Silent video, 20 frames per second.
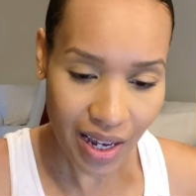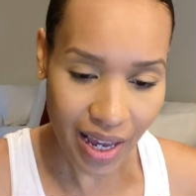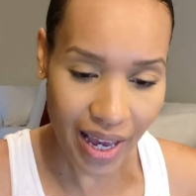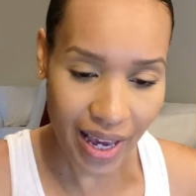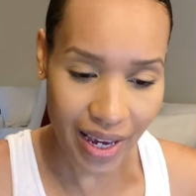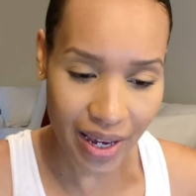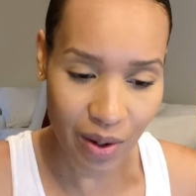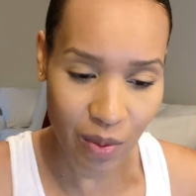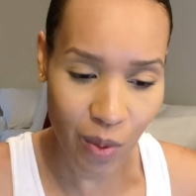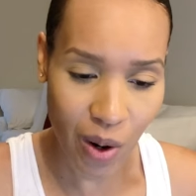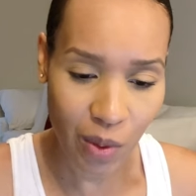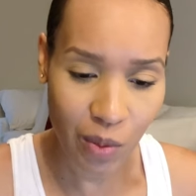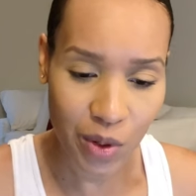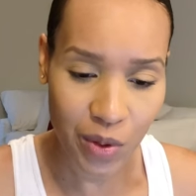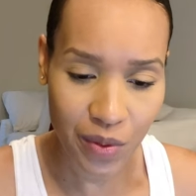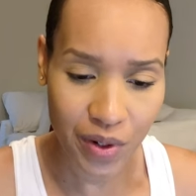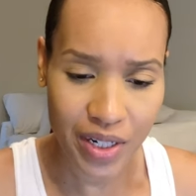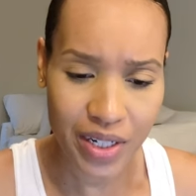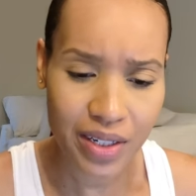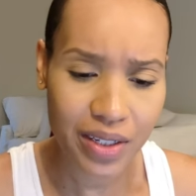And while we
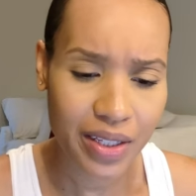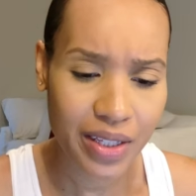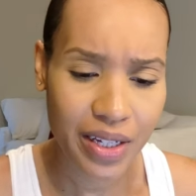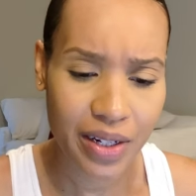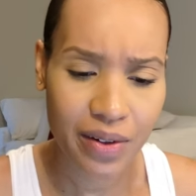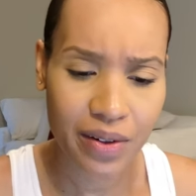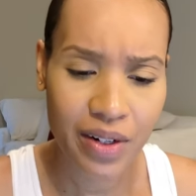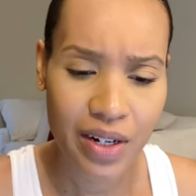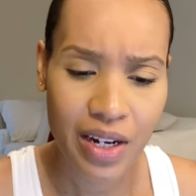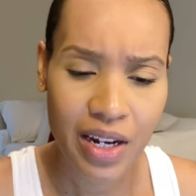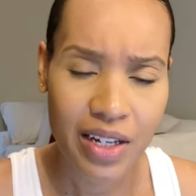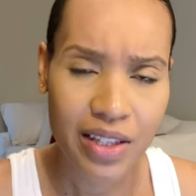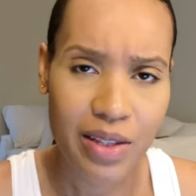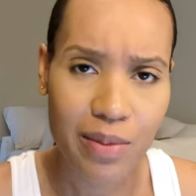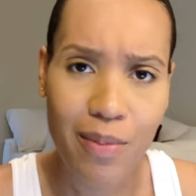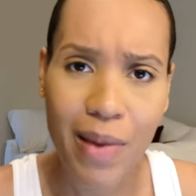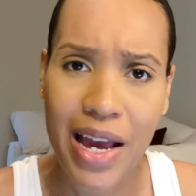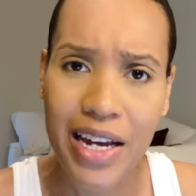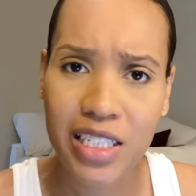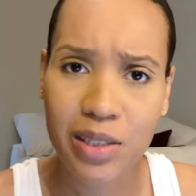were eating there, the
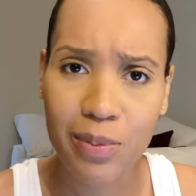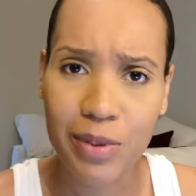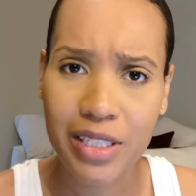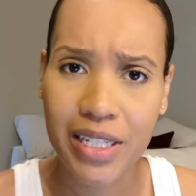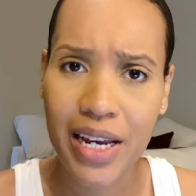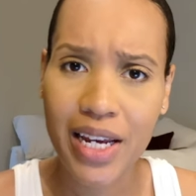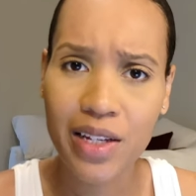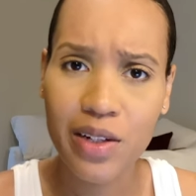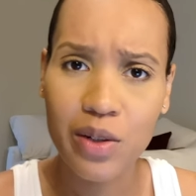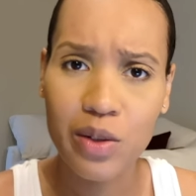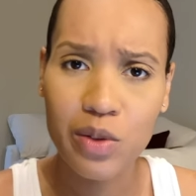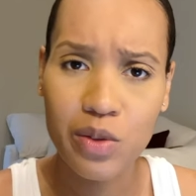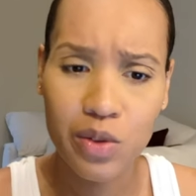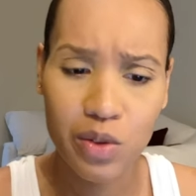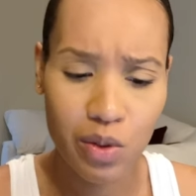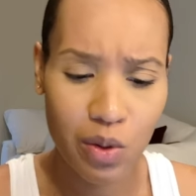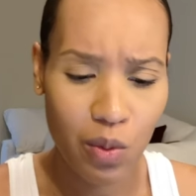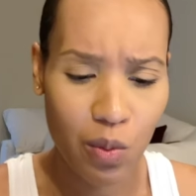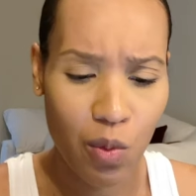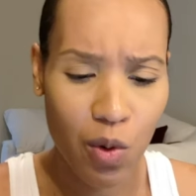mashed potatoes
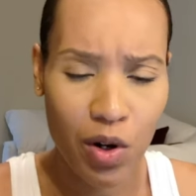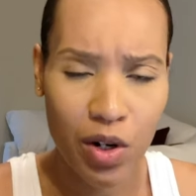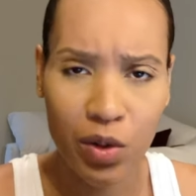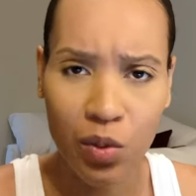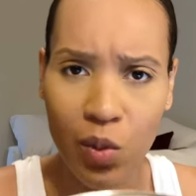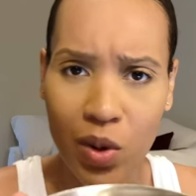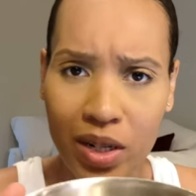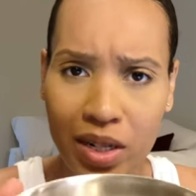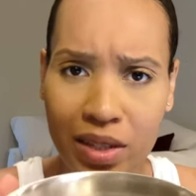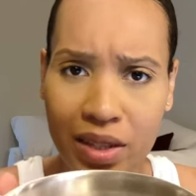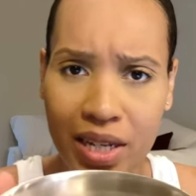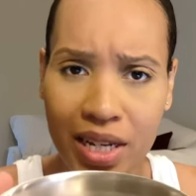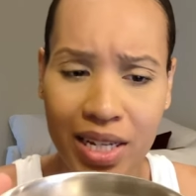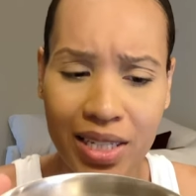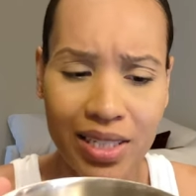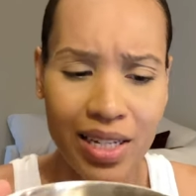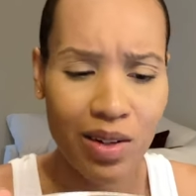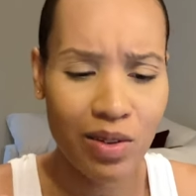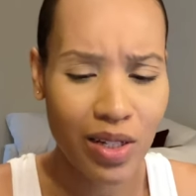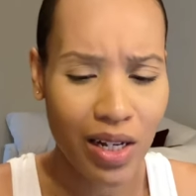were in one of these.
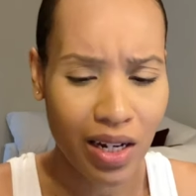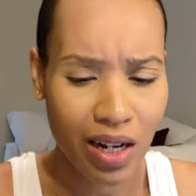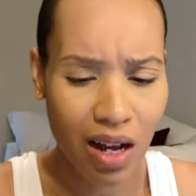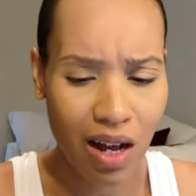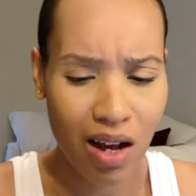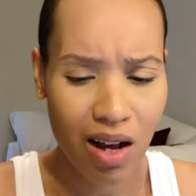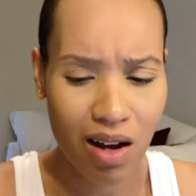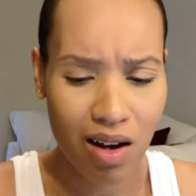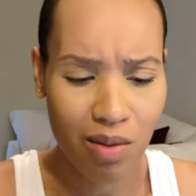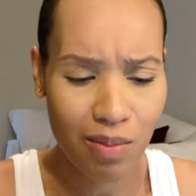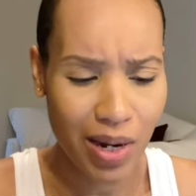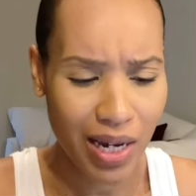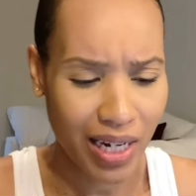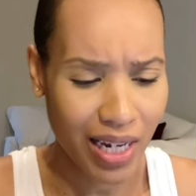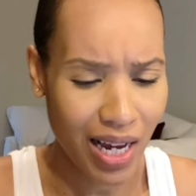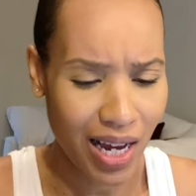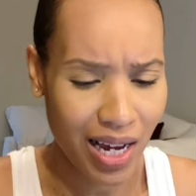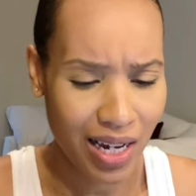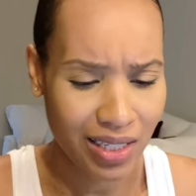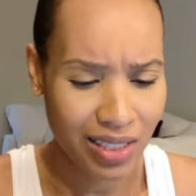And I was like, oh my
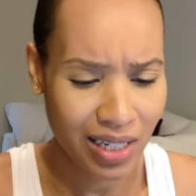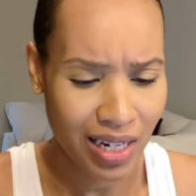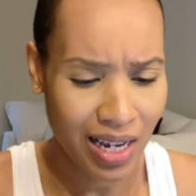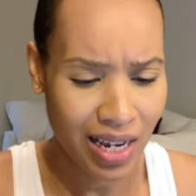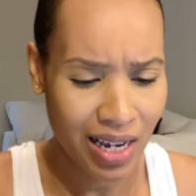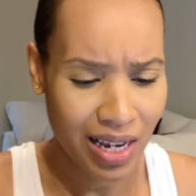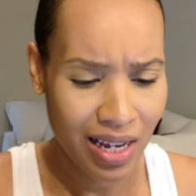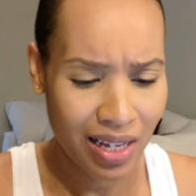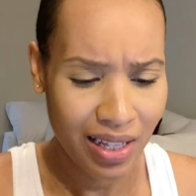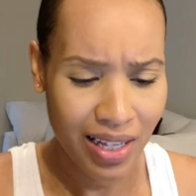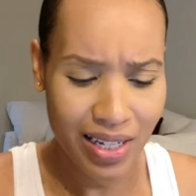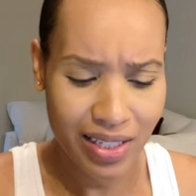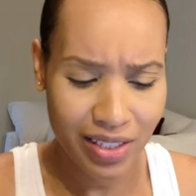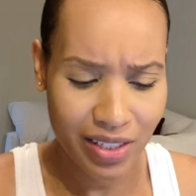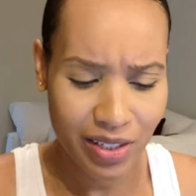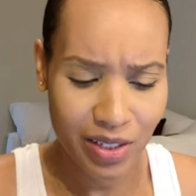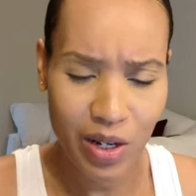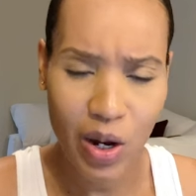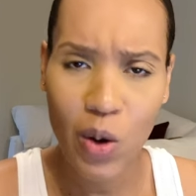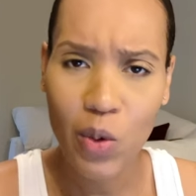gosh, that's
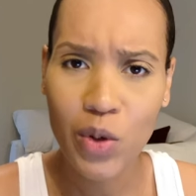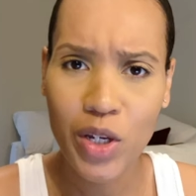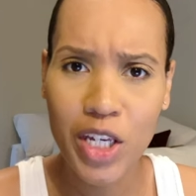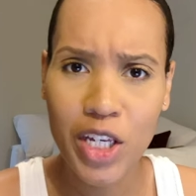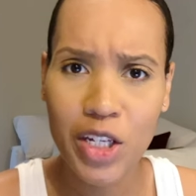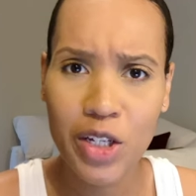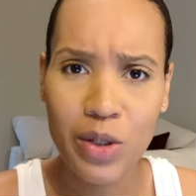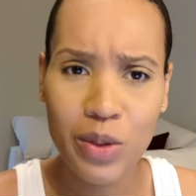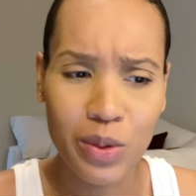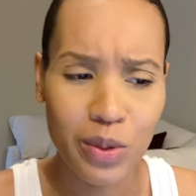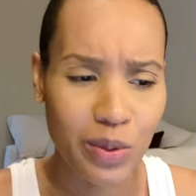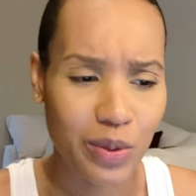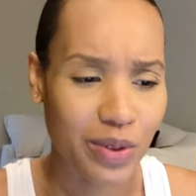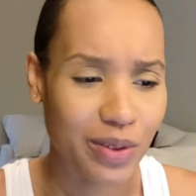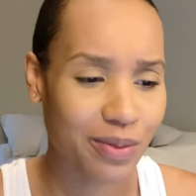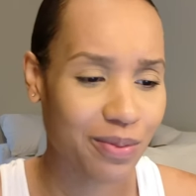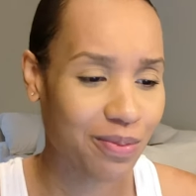so cute.